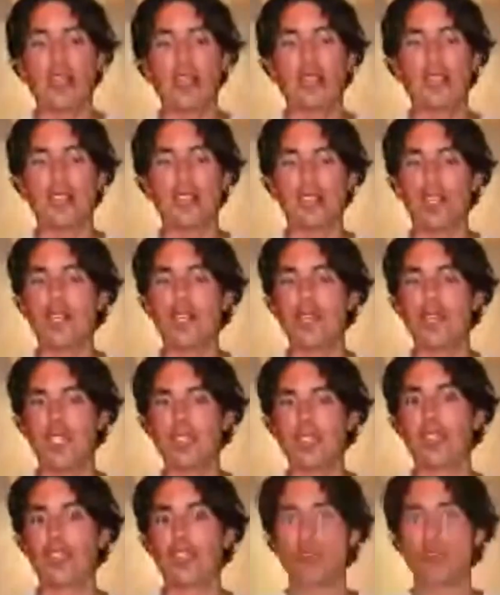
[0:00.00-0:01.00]
This gives
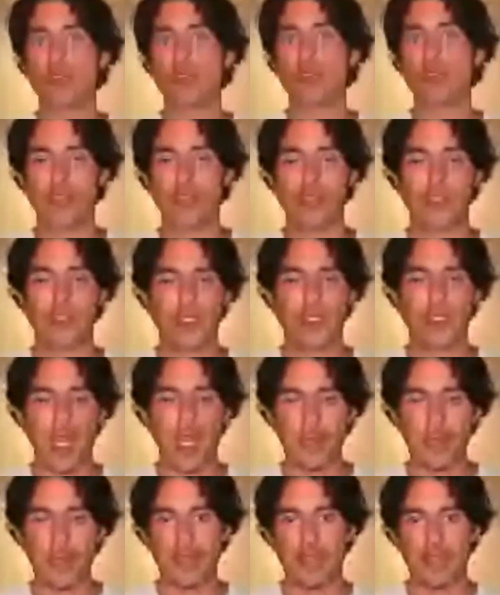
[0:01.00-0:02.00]
us twelve
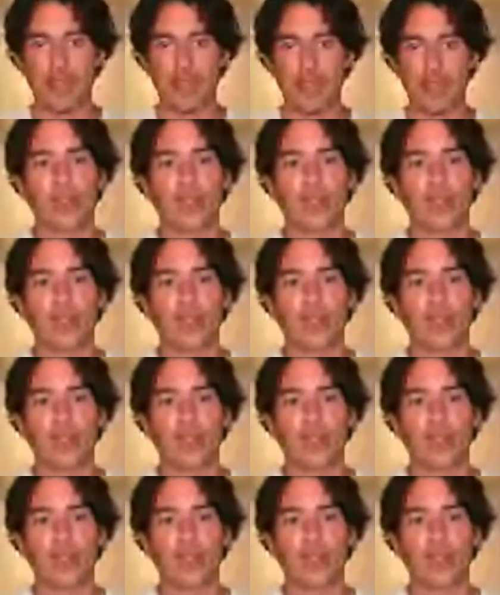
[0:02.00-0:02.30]
steps.